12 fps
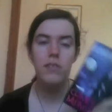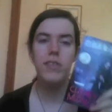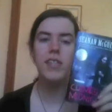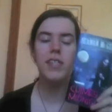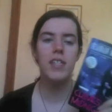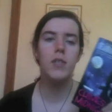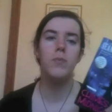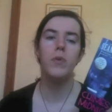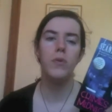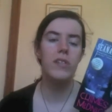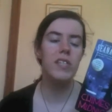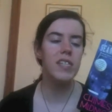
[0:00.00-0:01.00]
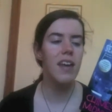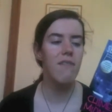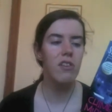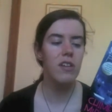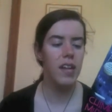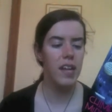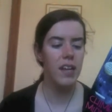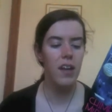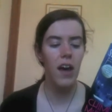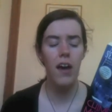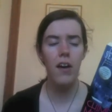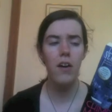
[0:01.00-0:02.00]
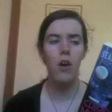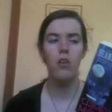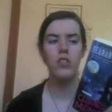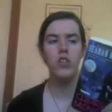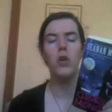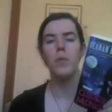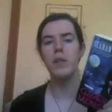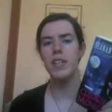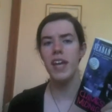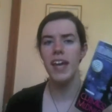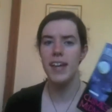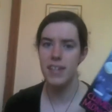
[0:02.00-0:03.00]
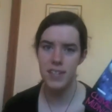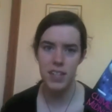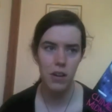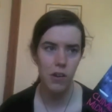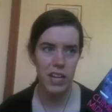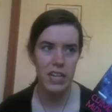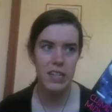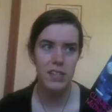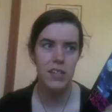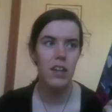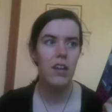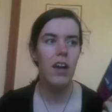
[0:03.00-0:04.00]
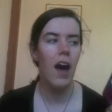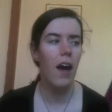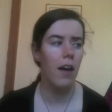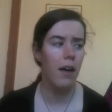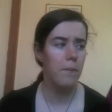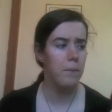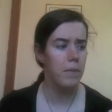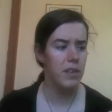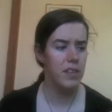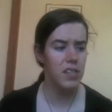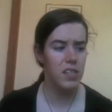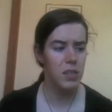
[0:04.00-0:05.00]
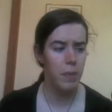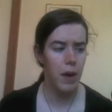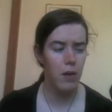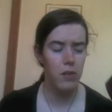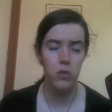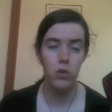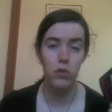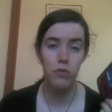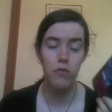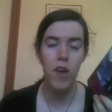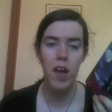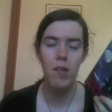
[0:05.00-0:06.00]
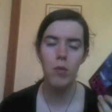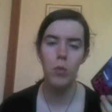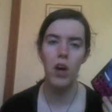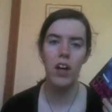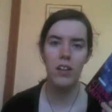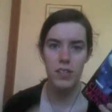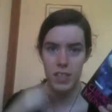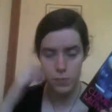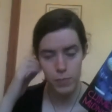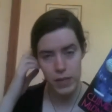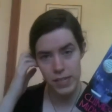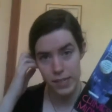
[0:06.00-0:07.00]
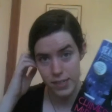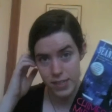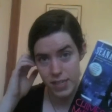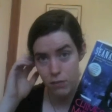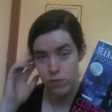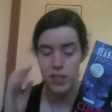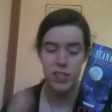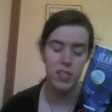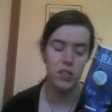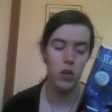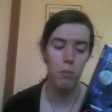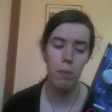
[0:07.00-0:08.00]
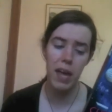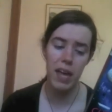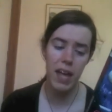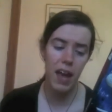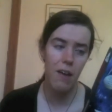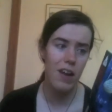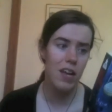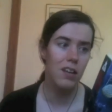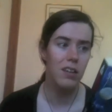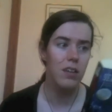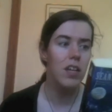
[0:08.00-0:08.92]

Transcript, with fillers: This is book seven in her October Daye series. Um, this is about a sort of fairy world. It's based in the San Francisco Bay Area,